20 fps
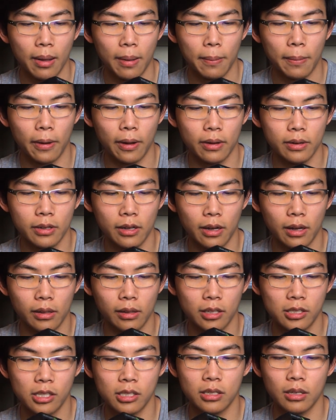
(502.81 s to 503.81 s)
But yeah,
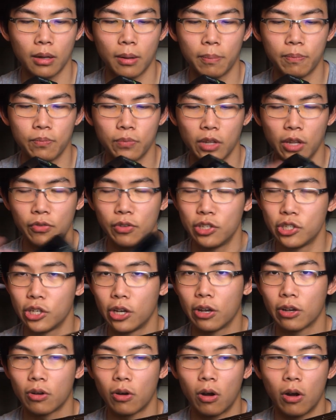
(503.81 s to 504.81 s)
this is a E V G
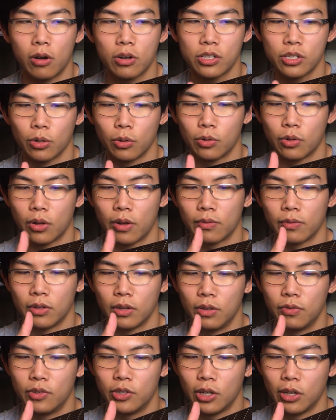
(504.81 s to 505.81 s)
A card, so you have the
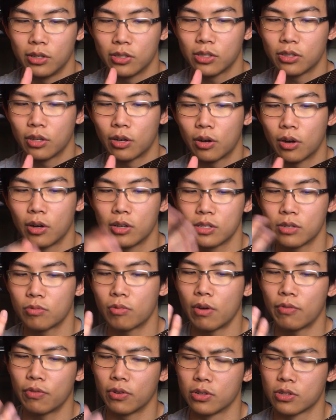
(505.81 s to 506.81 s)
E V G A sticker. It's a
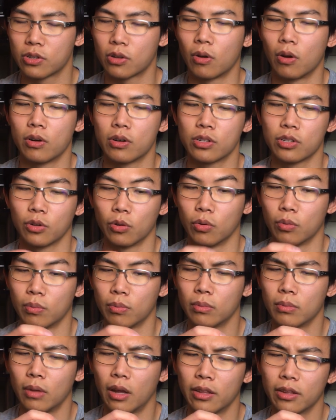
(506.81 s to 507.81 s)
reference card, so
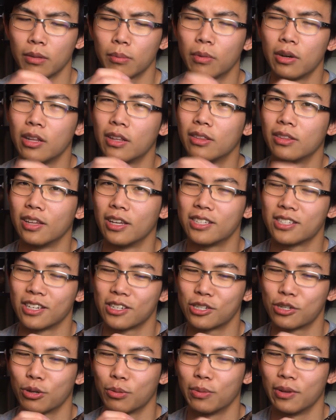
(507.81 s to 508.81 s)
I think beneath this there
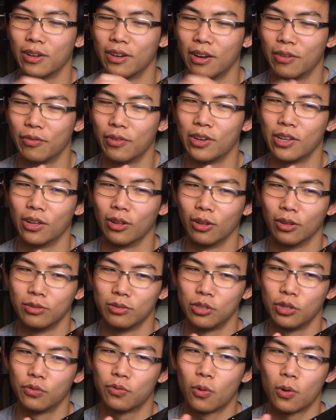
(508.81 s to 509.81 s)
should be an Nvidia
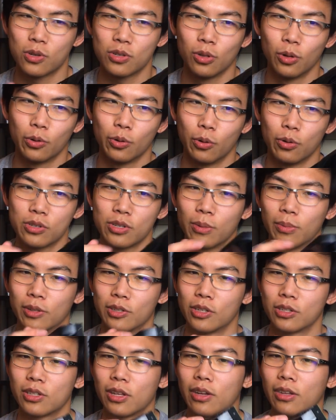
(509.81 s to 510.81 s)
GeForce logo or something,
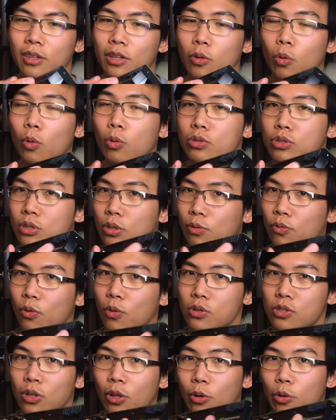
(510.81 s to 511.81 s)
just like the old
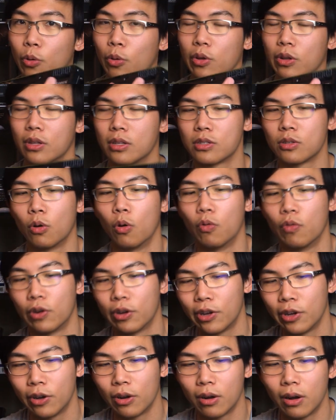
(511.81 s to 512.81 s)
GeForce logo is over
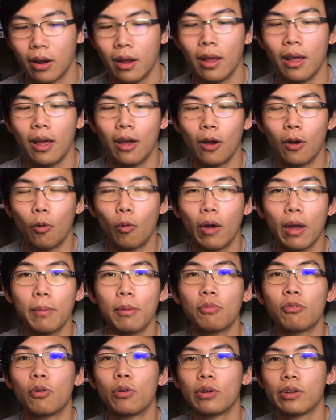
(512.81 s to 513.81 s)
here, way
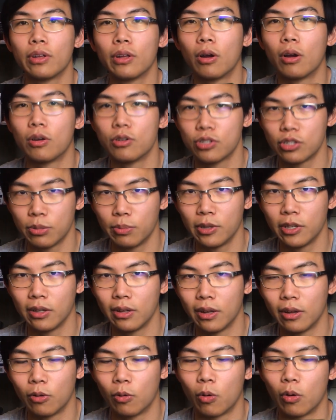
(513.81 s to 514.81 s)
before the R G
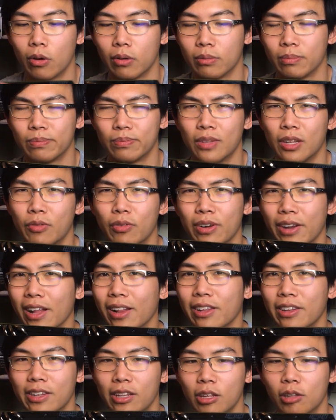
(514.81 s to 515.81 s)
B or even
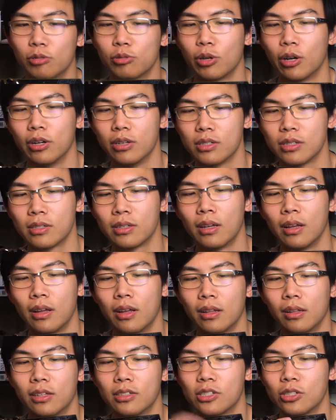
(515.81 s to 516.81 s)
L E D trends.
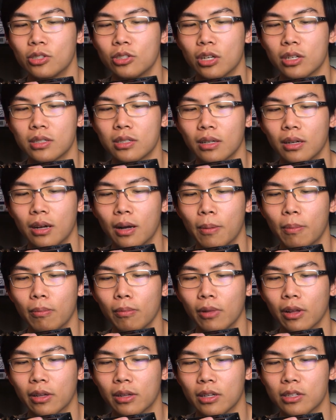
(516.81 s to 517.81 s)
This is just a,
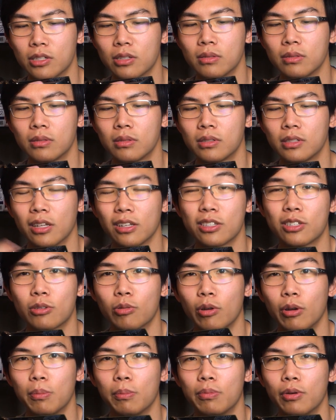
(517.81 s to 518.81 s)
like a
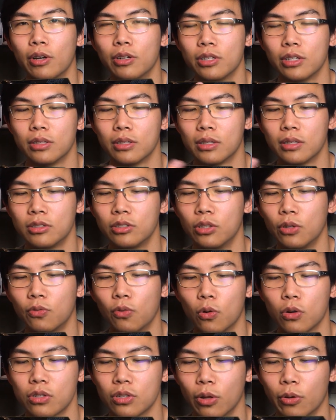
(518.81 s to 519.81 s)
silkscreen printed
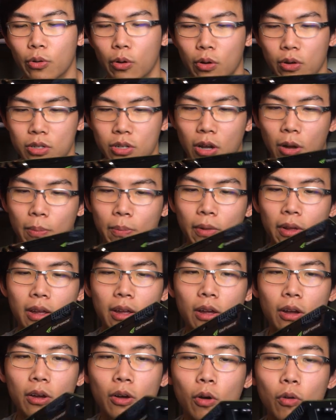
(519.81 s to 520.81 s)
GeForce logo on the top.
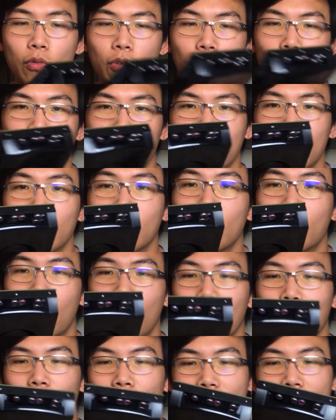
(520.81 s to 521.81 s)
Overall, I think the
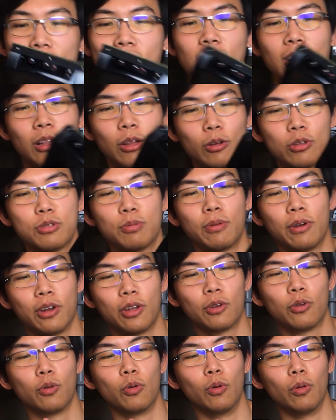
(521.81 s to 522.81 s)
card actually looks pretty
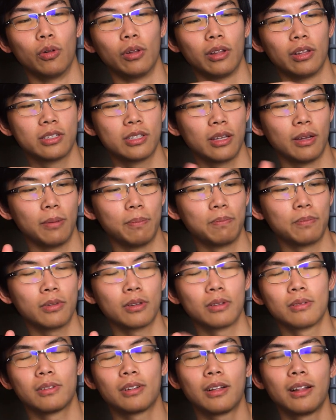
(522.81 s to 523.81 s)
cool. It's a
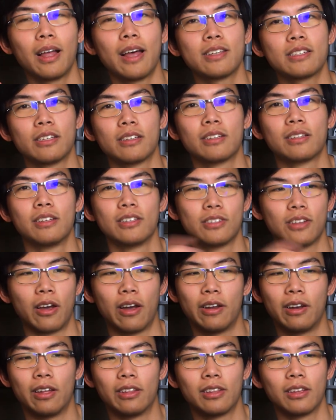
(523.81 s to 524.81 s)
classic
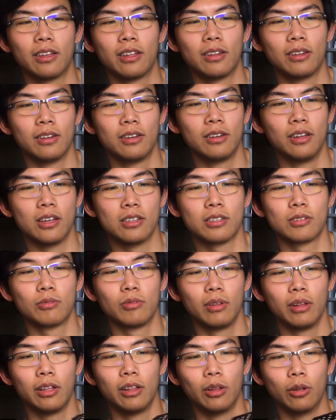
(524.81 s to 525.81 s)
design. I think it doesn't
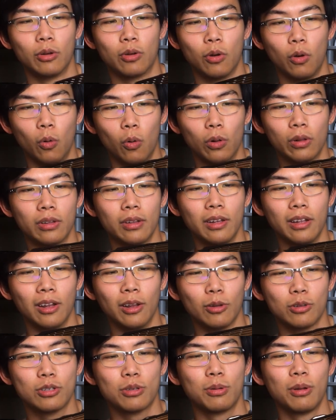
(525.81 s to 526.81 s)
really look old. It
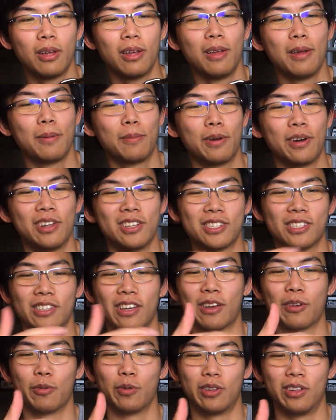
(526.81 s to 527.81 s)
looks pretty
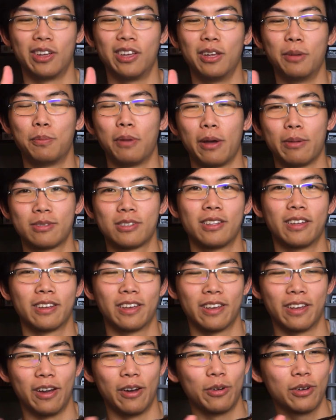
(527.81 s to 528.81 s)
sick with the heat pipes
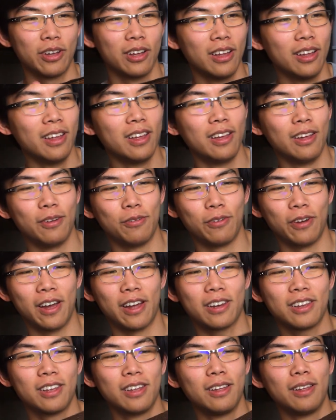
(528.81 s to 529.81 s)
sticking out, in
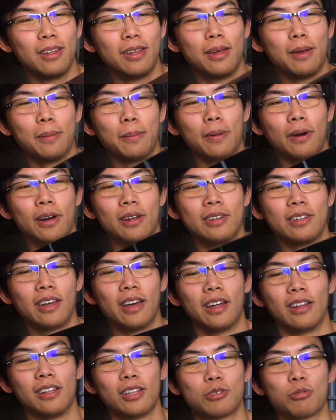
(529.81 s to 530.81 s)
fact. But
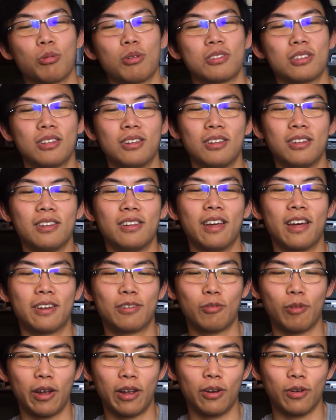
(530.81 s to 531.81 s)
yeah, this wasn't that
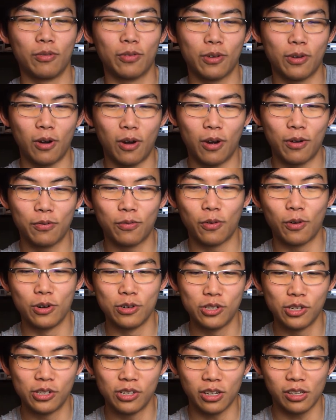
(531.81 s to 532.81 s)
great of a card for a
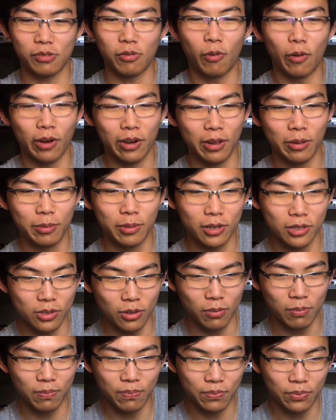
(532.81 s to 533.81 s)
G T X four eighty because
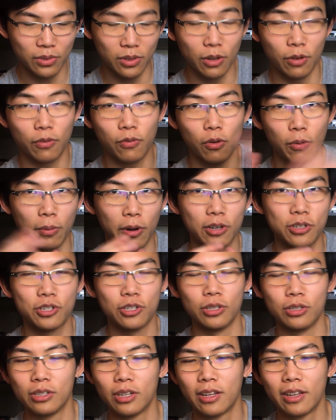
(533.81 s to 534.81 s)
of the
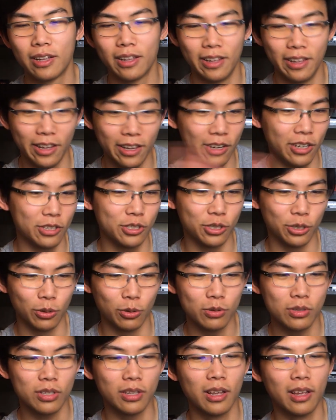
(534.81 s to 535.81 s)
aforementioned heat
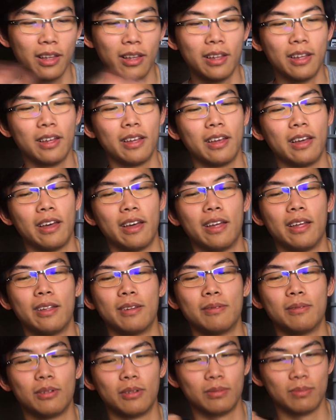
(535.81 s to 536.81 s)
issues,
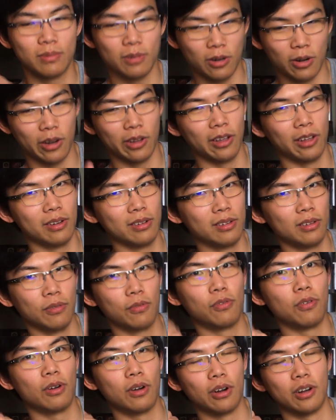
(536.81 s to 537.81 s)
and earning it the
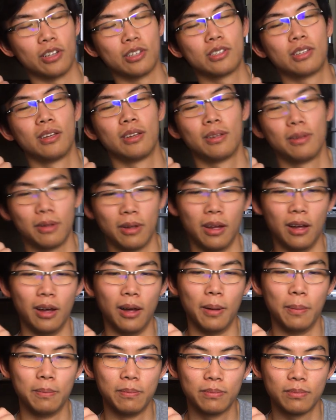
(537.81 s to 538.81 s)
Fernace
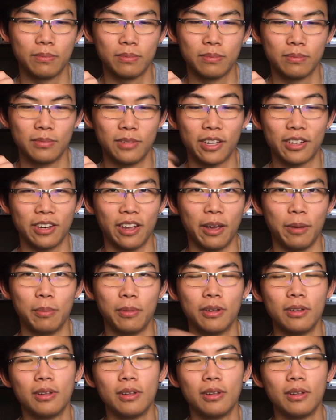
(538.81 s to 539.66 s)
uh, nickname.